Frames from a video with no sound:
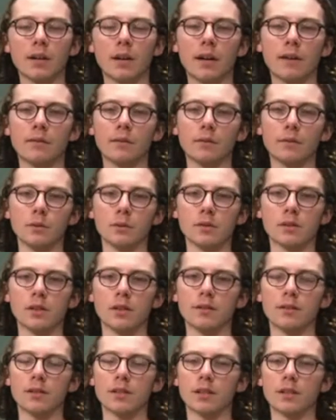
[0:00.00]
and I'll have the full
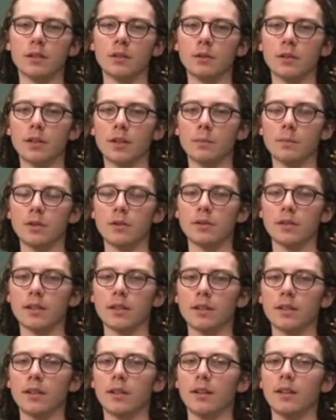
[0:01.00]
service, including the
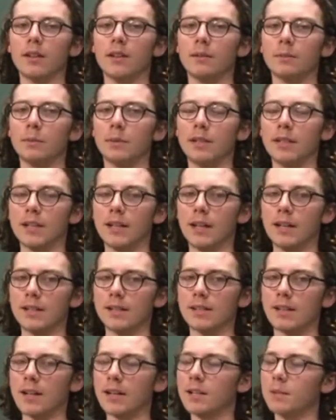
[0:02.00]
music. But again,
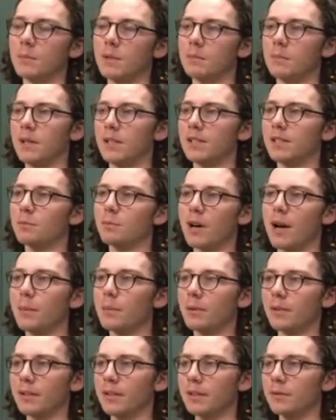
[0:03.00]
it's not going to be mixed
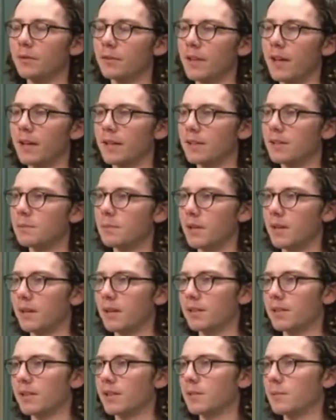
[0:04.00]
properly for that
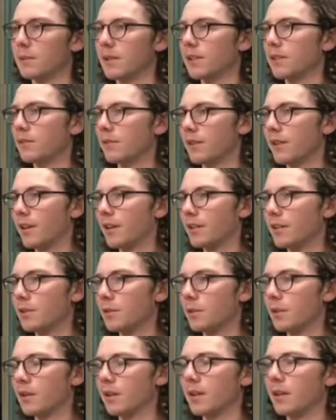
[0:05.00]
experience. It's mixed for the
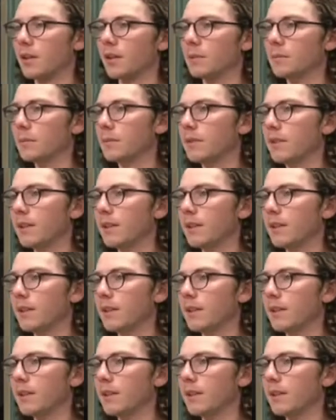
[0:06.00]
auditorium.